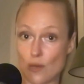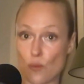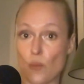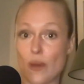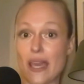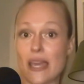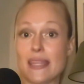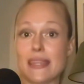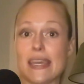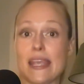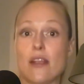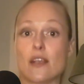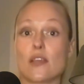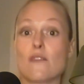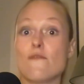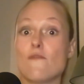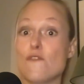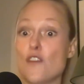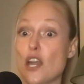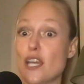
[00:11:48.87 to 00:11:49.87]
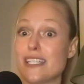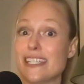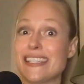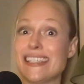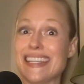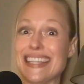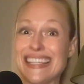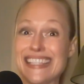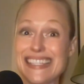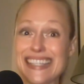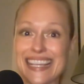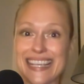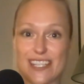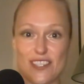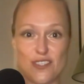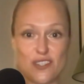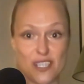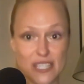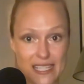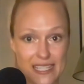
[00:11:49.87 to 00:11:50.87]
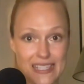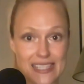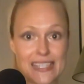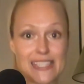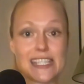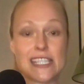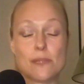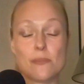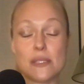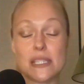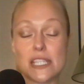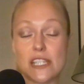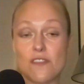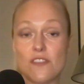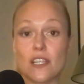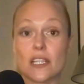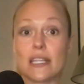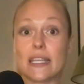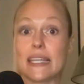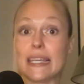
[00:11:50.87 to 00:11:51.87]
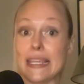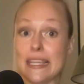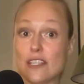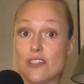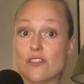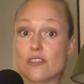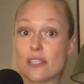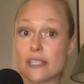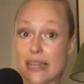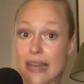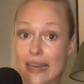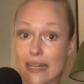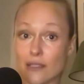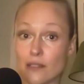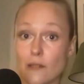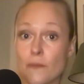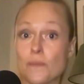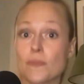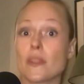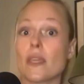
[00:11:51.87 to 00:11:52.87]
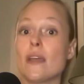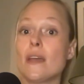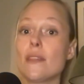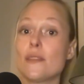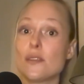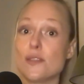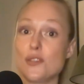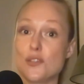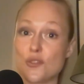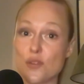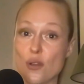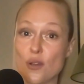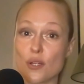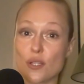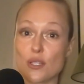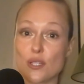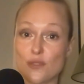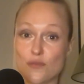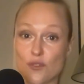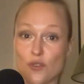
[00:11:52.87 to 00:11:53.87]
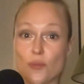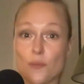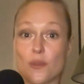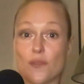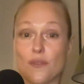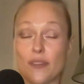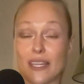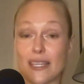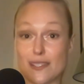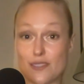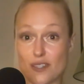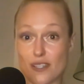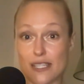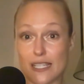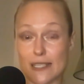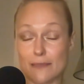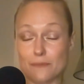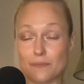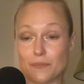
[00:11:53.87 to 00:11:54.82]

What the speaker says: where they're converted into estrogens, specifically estradiol, the strongest form of estrogen.